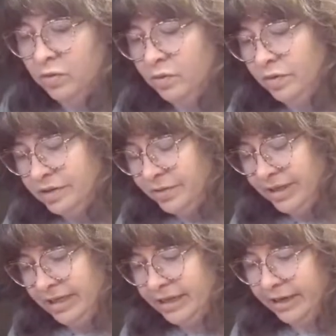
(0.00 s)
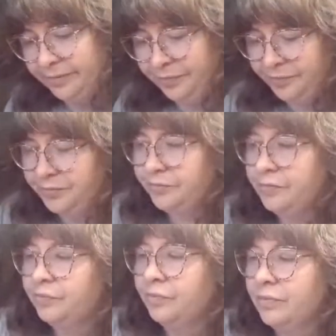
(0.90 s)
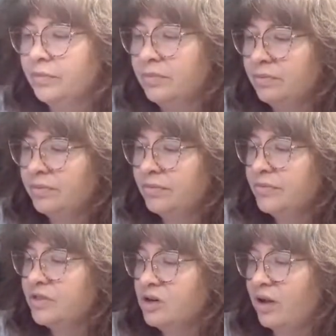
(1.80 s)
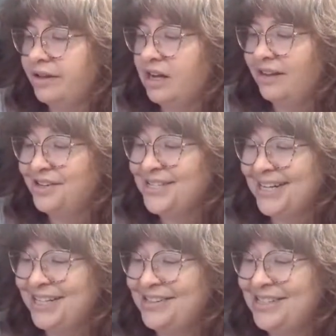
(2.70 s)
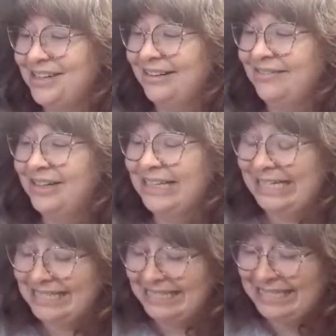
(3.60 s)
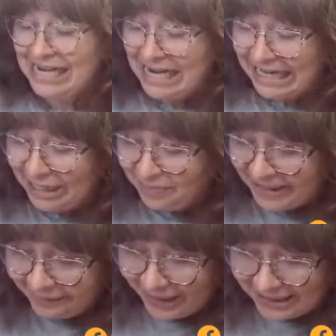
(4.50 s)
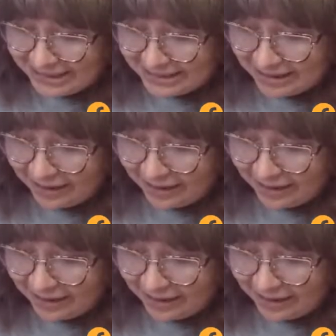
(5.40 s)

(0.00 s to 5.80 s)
Ooh, it's really in there. So all the colors I used are really staining pigments.